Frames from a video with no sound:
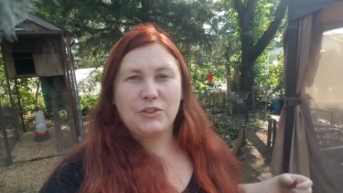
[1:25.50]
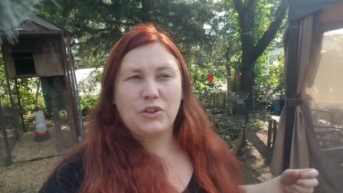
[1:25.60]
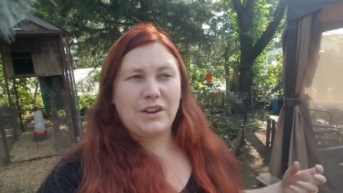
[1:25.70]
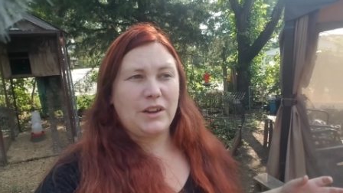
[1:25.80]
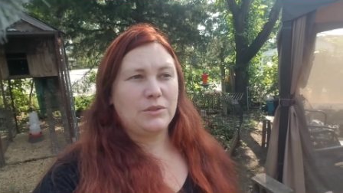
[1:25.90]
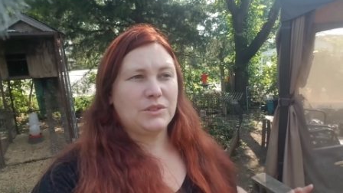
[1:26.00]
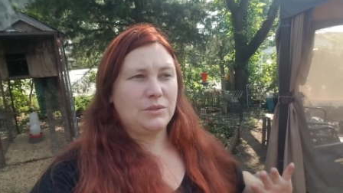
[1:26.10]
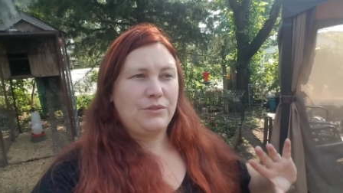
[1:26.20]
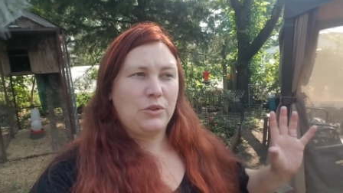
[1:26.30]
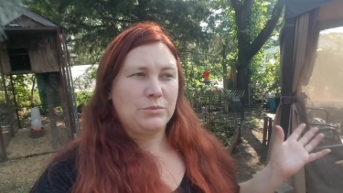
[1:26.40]
it dry out so
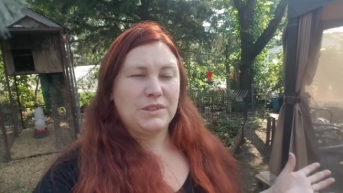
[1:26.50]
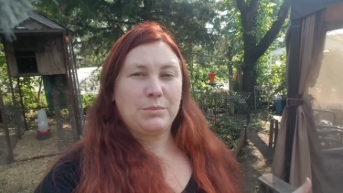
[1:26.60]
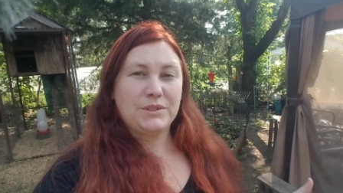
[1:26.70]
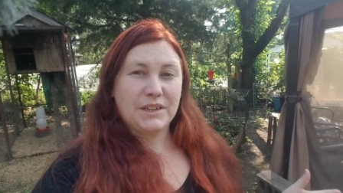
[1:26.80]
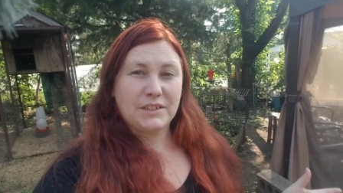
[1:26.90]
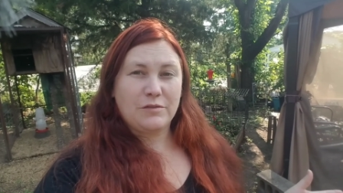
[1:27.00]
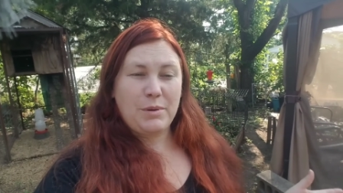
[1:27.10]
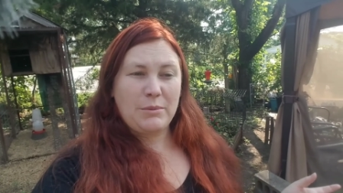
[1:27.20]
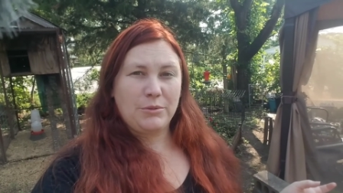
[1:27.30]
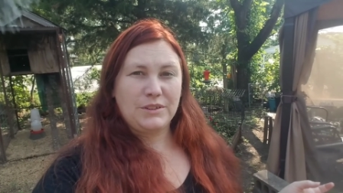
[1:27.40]
it forms that protective
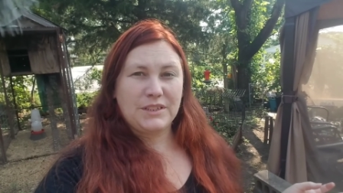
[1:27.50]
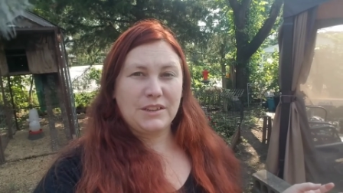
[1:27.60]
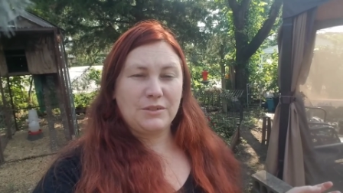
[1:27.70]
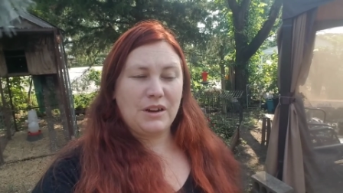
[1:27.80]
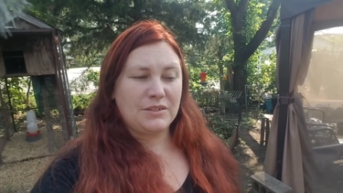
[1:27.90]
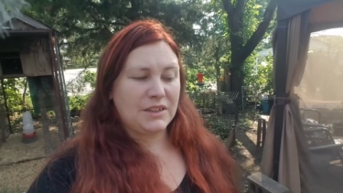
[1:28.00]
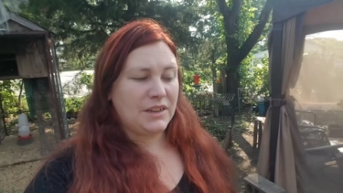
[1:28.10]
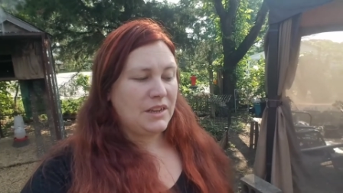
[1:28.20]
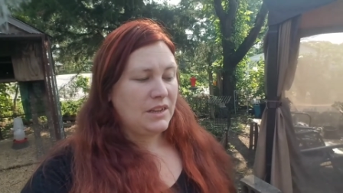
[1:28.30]
papery skin around it.